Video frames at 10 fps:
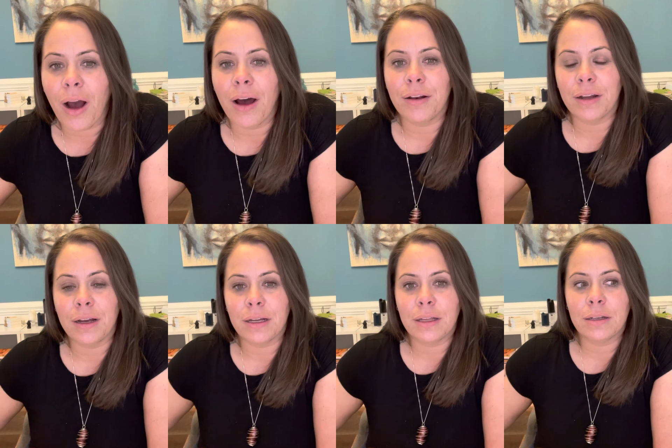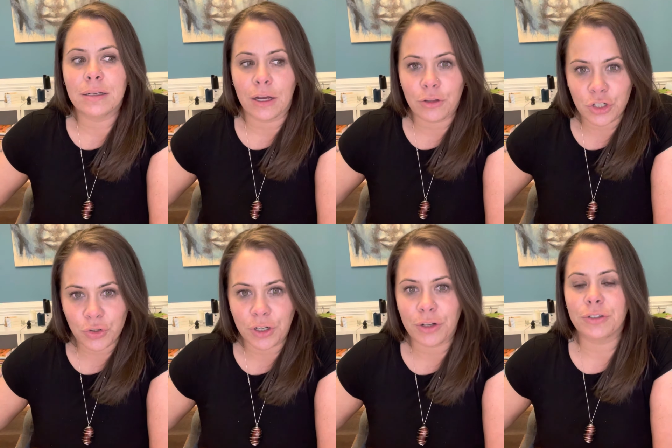on down the
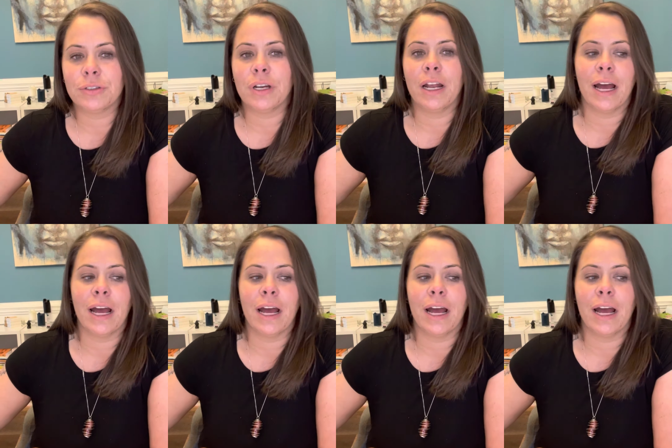trail. And